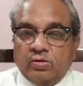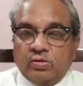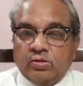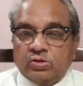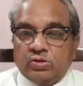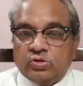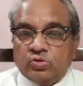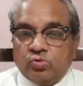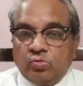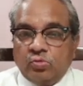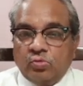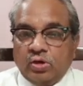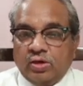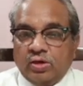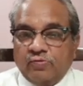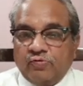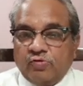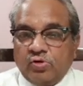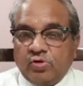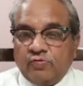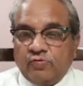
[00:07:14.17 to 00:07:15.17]
So
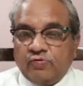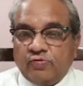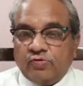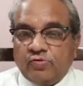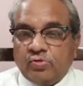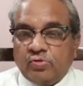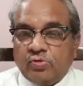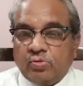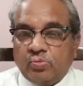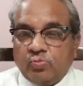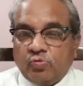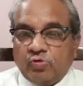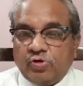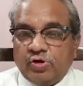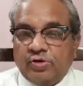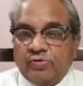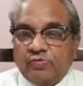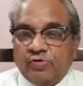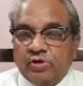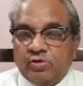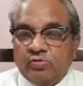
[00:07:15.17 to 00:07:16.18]
f of
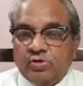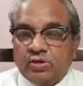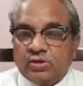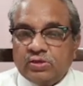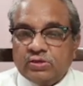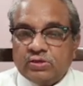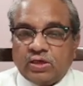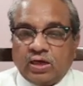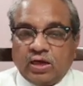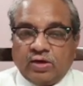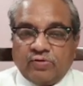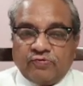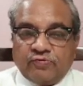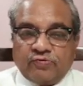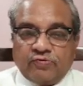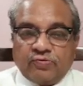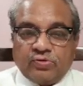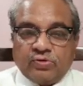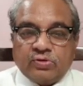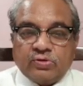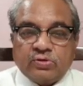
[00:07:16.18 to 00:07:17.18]
0.5, that is half.